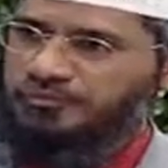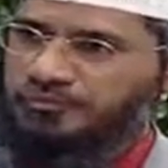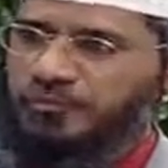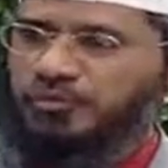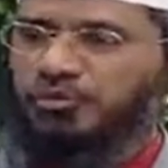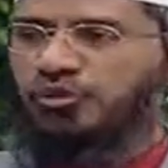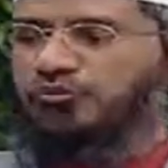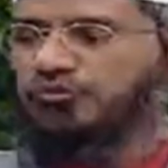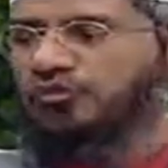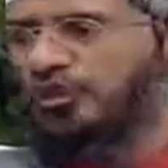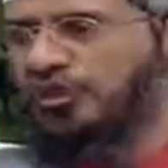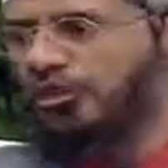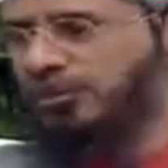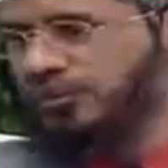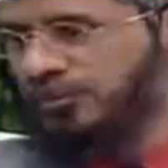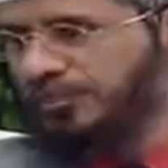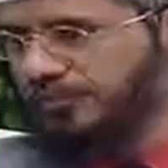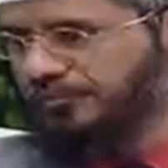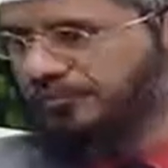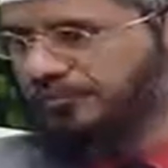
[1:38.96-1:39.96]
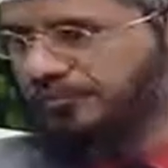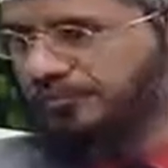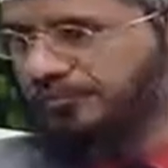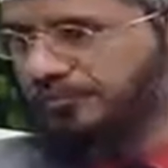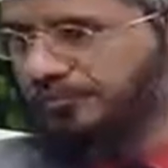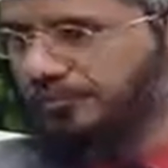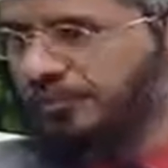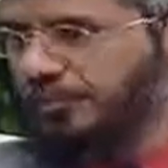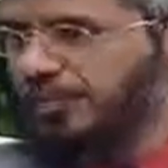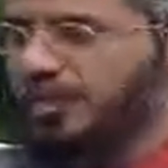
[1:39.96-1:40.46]
book of Taraweeh,
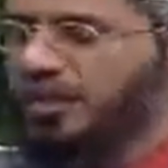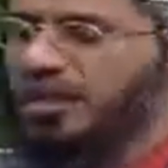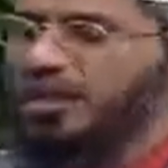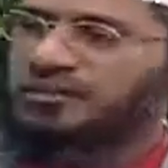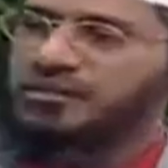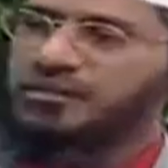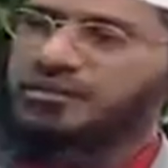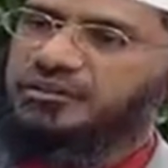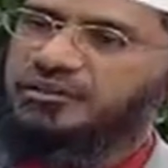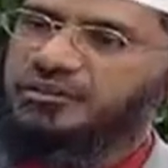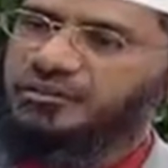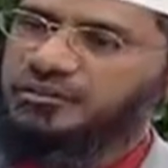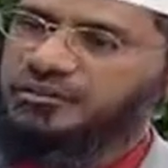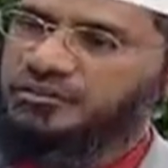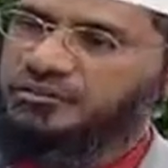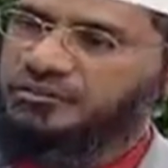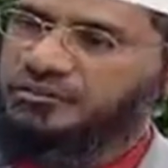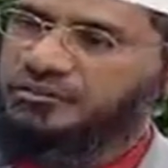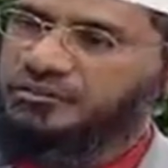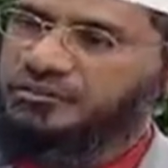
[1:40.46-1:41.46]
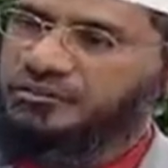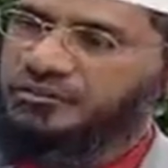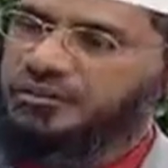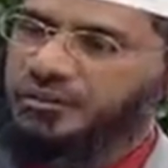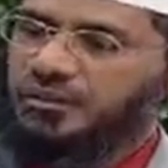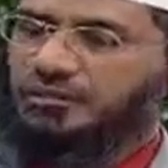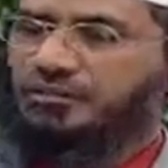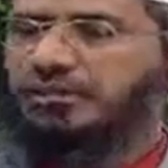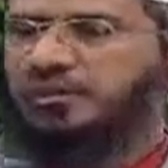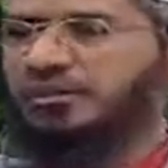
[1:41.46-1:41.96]
hadith
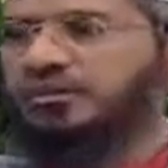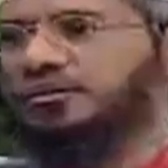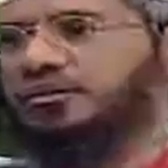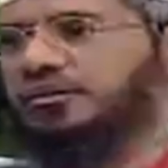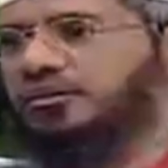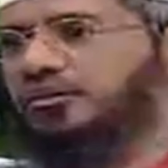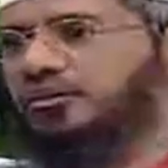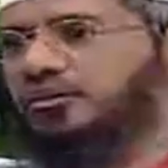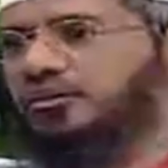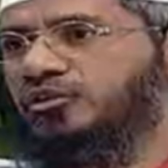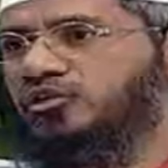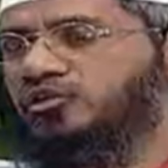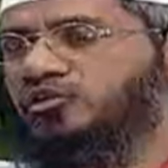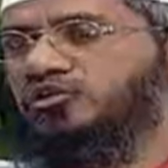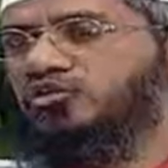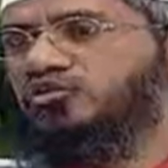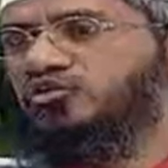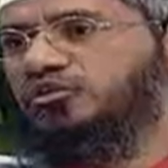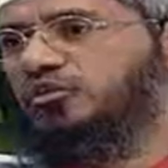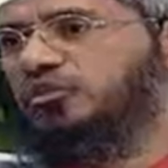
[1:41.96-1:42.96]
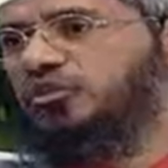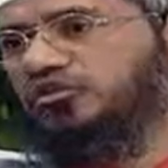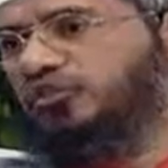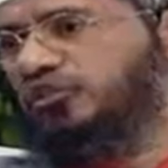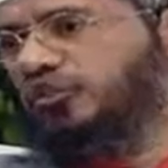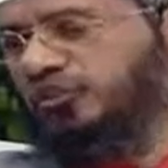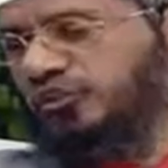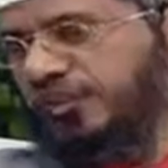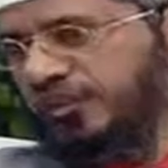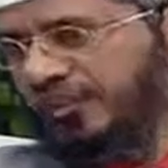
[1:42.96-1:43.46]
number
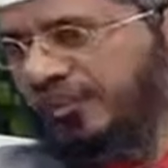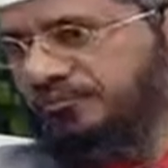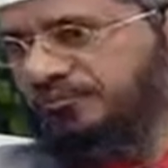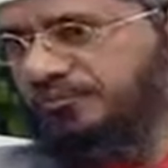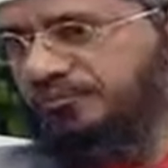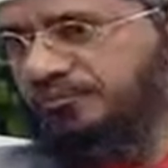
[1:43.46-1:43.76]
2009,